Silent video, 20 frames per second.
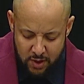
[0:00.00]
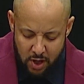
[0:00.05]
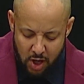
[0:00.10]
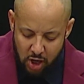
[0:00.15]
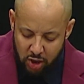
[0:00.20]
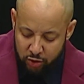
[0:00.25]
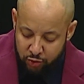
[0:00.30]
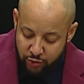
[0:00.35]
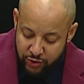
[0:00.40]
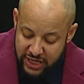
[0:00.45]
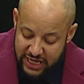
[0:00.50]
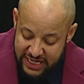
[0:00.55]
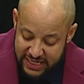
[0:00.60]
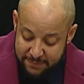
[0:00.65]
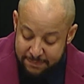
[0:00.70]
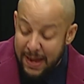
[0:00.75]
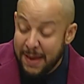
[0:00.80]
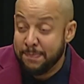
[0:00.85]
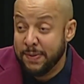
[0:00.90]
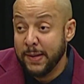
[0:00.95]
are
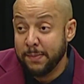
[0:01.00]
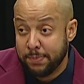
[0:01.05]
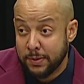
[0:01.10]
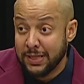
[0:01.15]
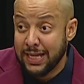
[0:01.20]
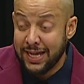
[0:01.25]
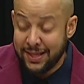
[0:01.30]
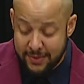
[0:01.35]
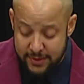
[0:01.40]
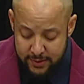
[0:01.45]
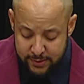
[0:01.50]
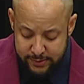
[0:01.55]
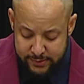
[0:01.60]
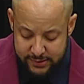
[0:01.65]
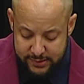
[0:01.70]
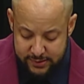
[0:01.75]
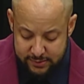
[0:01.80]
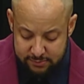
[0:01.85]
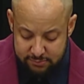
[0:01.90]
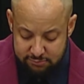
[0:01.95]
created by people like
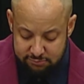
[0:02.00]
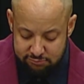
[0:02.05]
those,